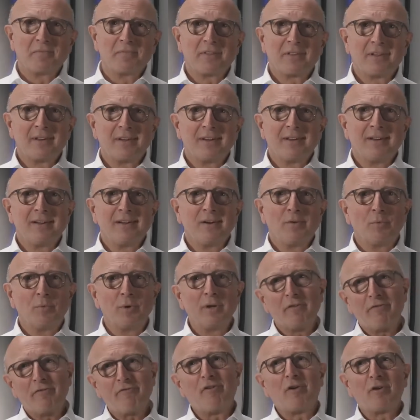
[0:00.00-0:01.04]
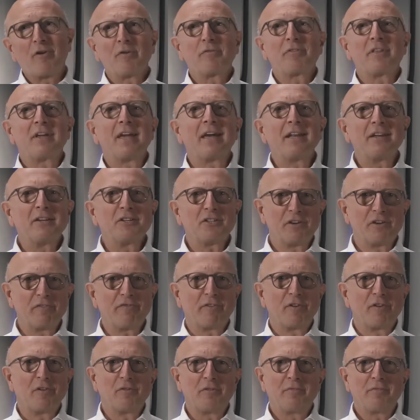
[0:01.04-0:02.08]
In order for all of this to work
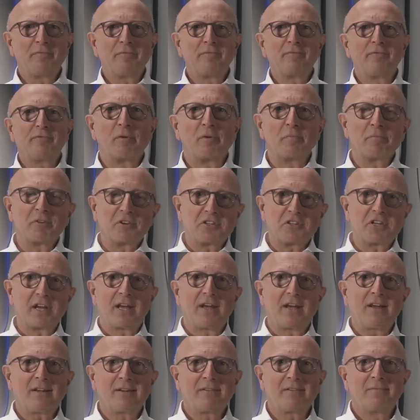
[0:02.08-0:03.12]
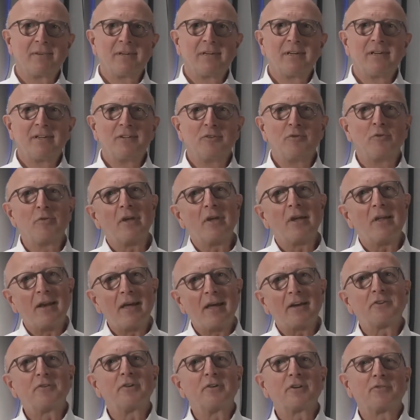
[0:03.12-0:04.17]
efficiently, we need an intelligent
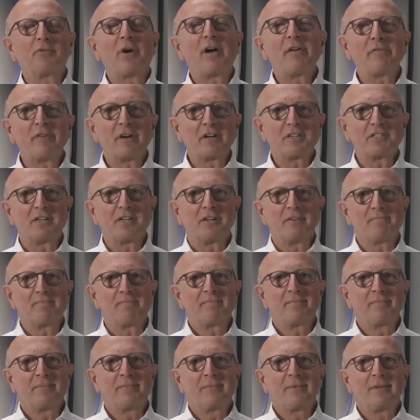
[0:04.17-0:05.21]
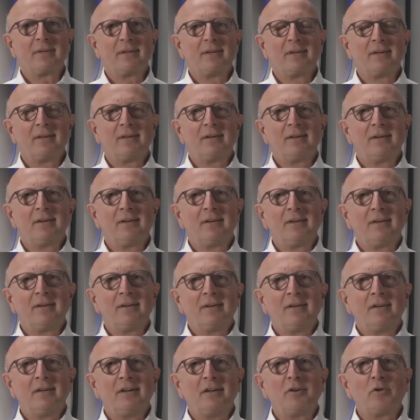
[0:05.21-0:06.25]
control of the energy streams.
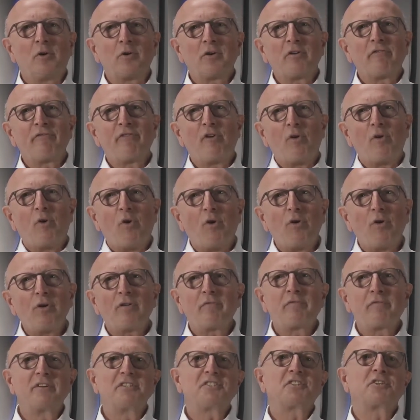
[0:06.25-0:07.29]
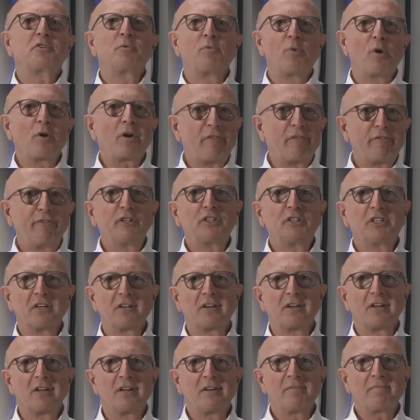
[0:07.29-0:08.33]
The control center for
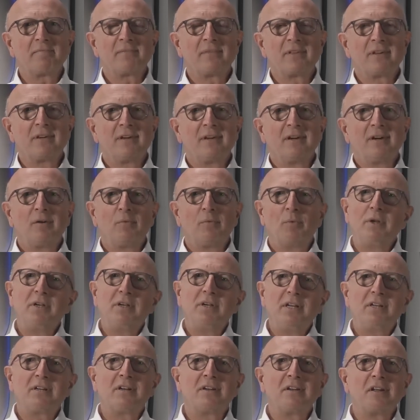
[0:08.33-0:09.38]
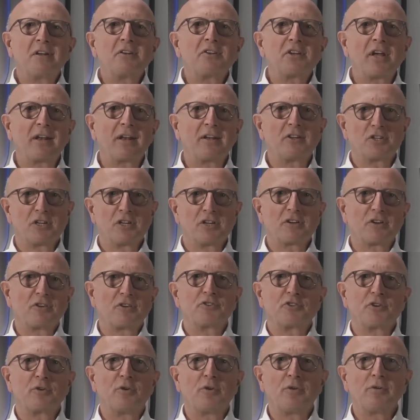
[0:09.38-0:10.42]
this is located behind the driver's cab,
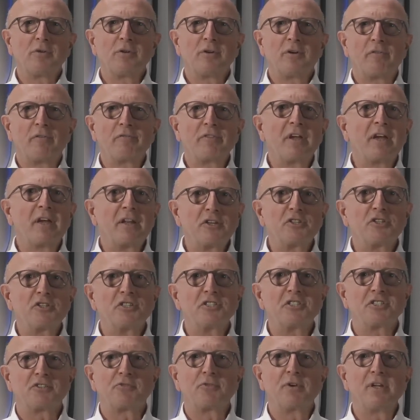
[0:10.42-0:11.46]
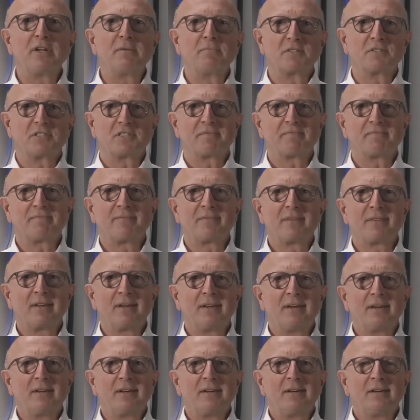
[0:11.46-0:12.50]
just as parts of our
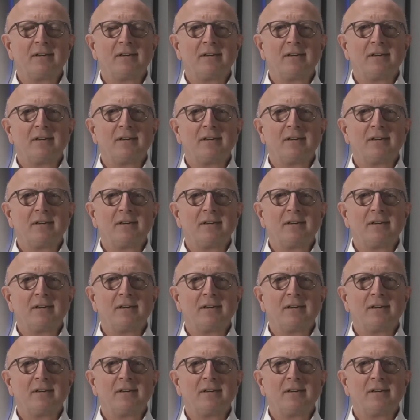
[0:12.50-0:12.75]
high-performance cooling